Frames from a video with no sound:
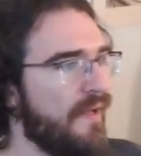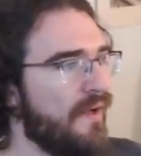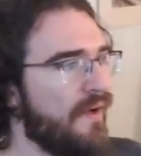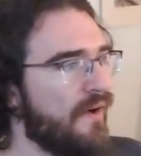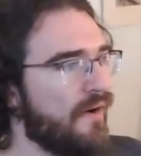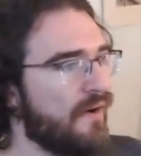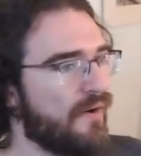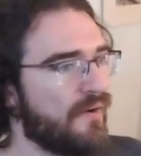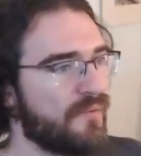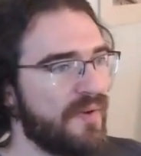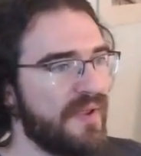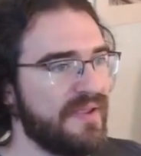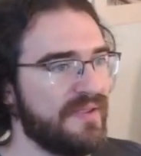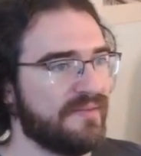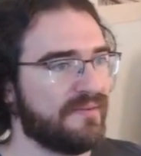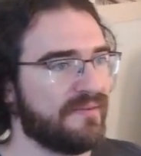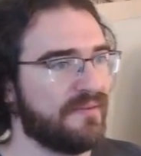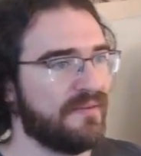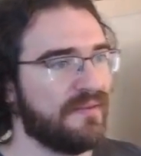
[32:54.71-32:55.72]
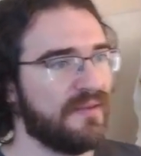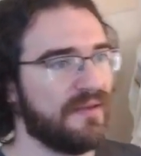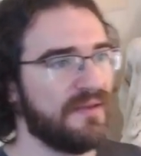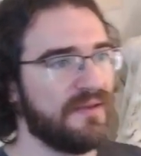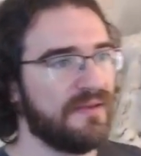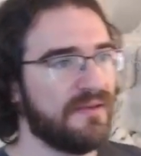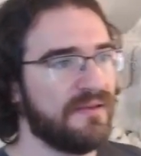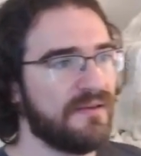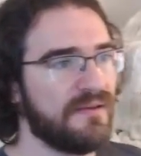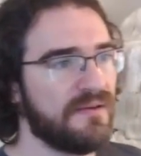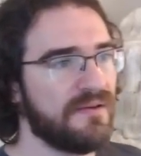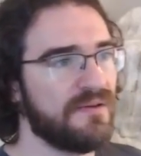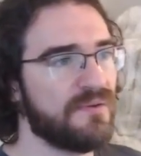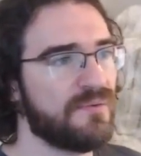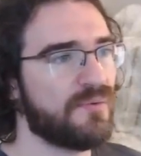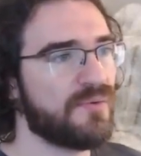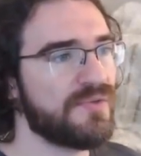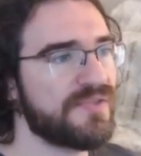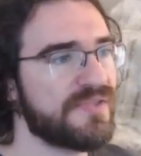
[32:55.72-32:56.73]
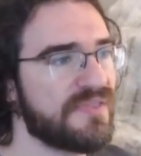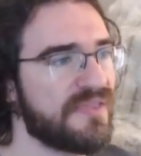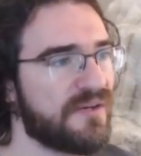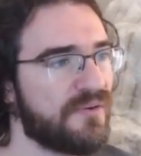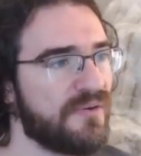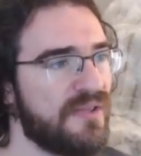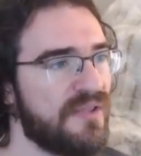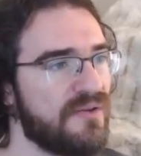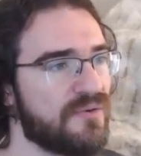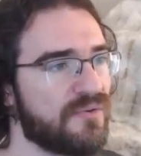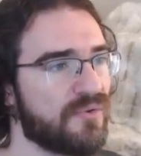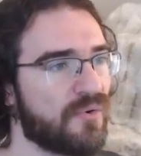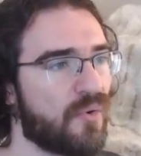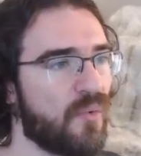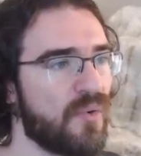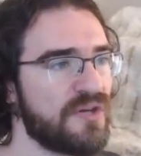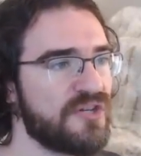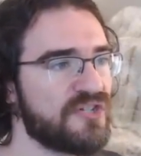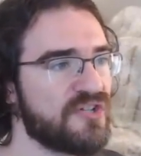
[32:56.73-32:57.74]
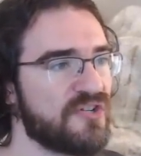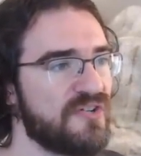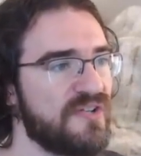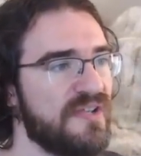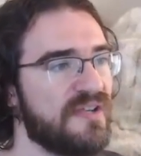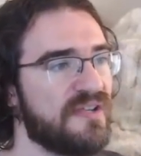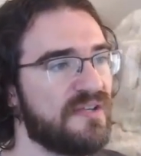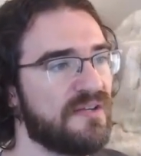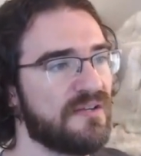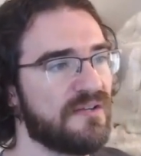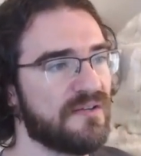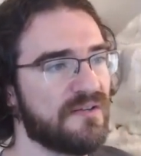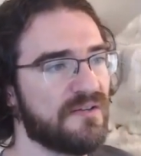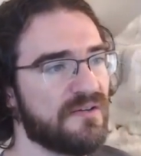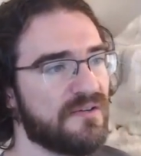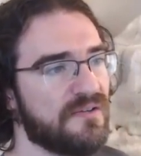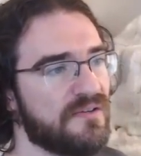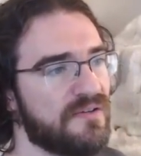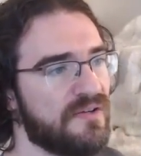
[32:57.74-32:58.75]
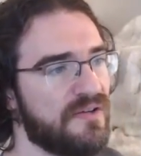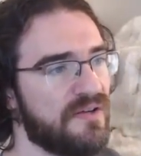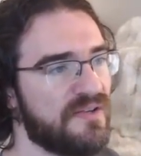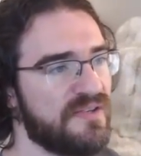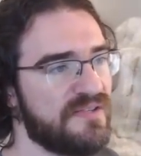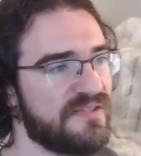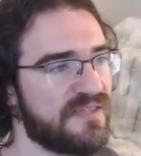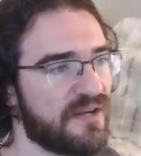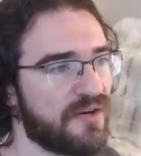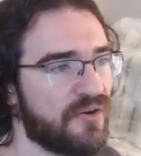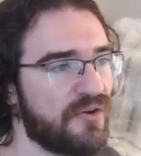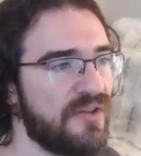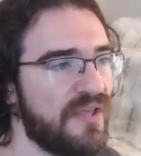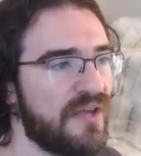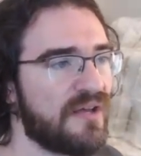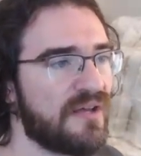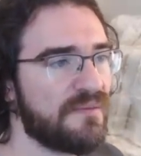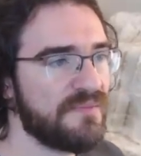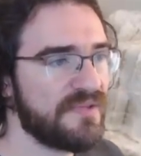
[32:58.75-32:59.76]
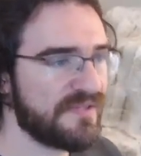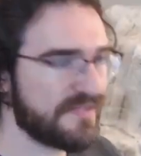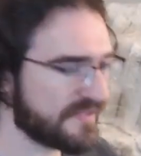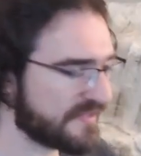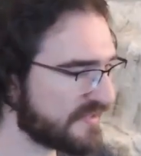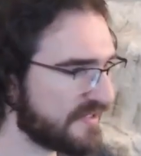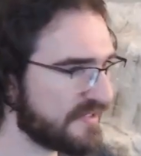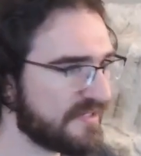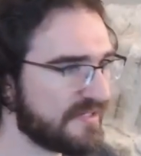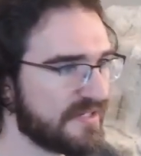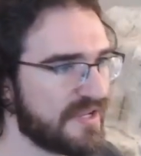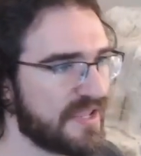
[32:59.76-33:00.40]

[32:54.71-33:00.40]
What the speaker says: All right. Was there any other question? Is there any harm in setting